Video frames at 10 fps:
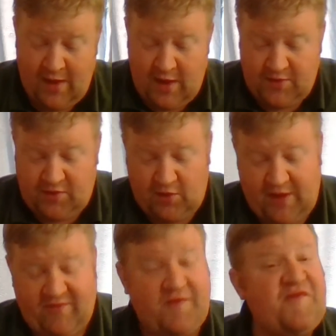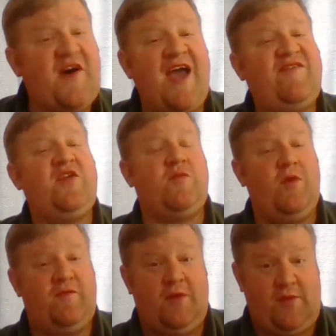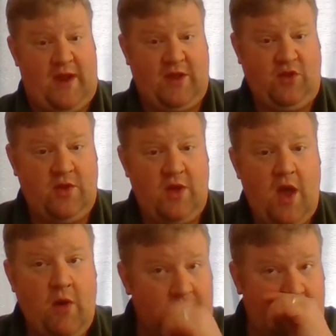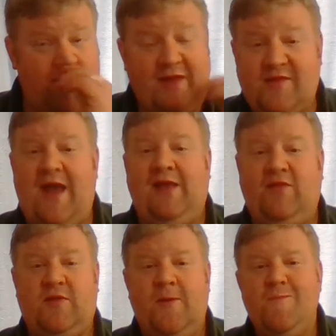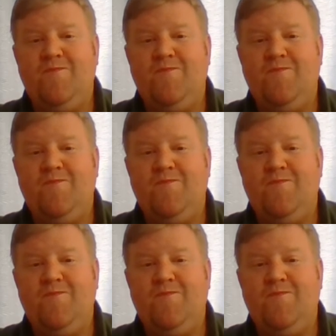So they have a 5-inch movement range, which makes sense.